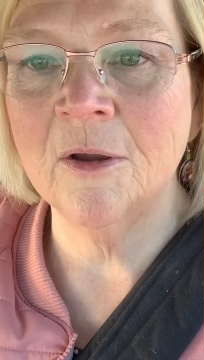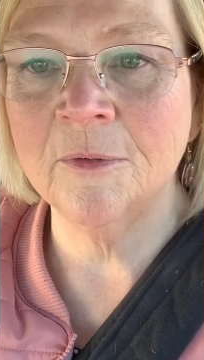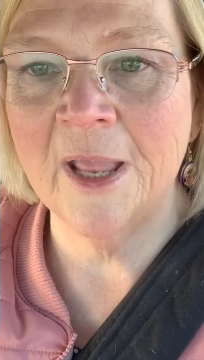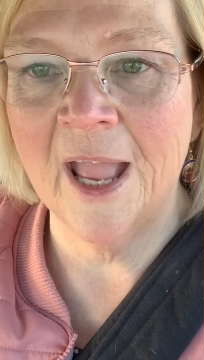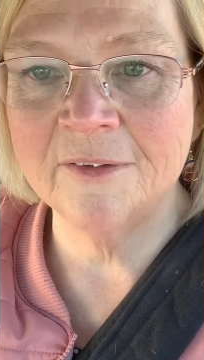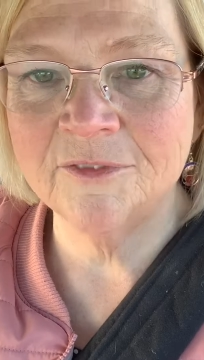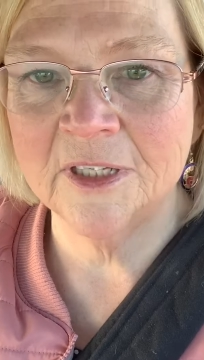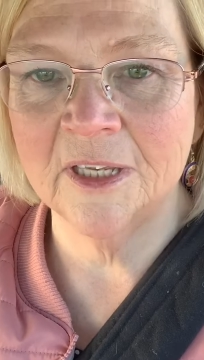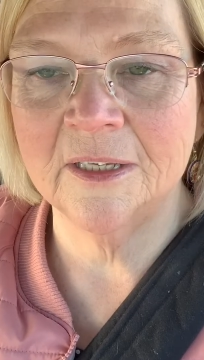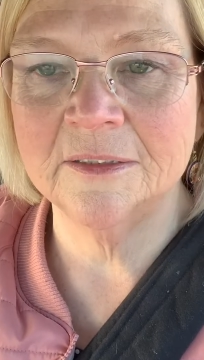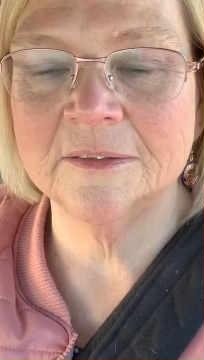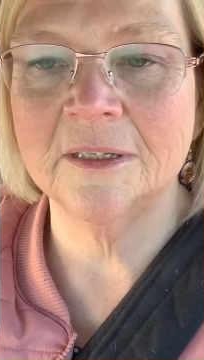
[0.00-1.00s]
own
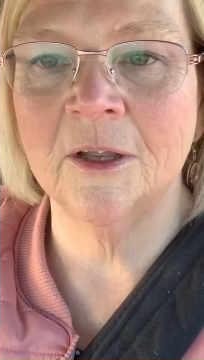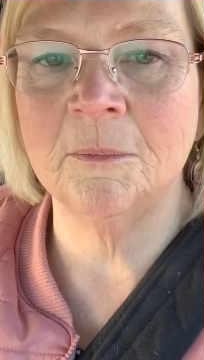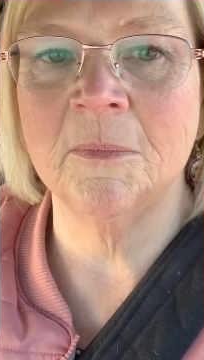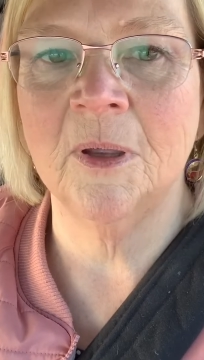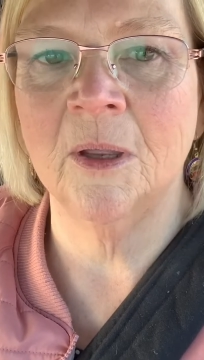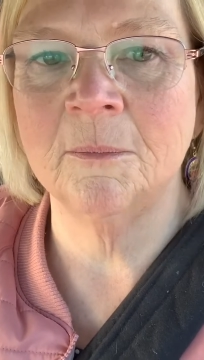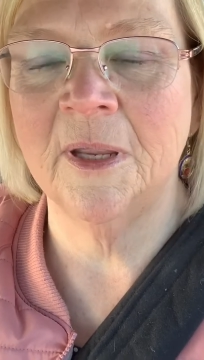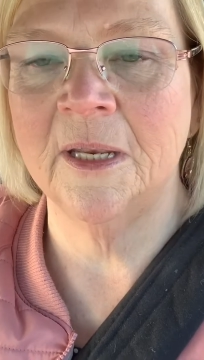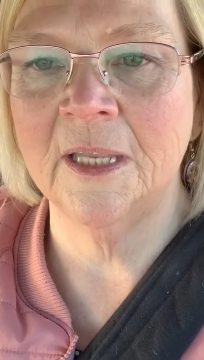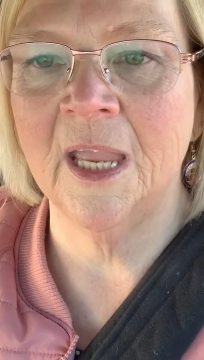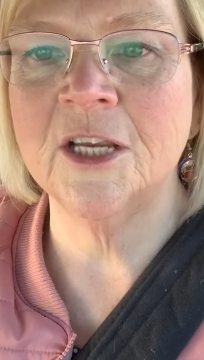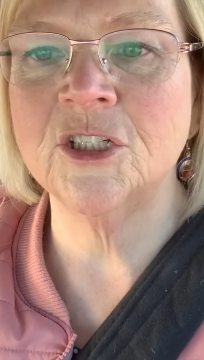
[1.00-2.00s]
advocate on
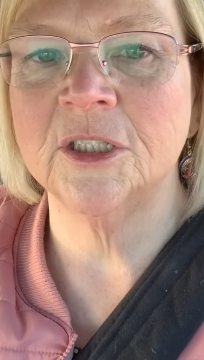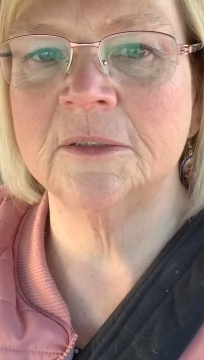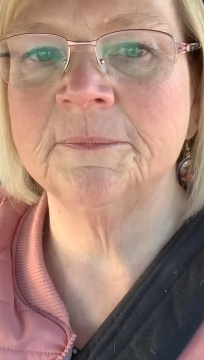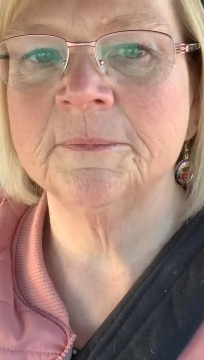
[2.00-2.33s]
medication.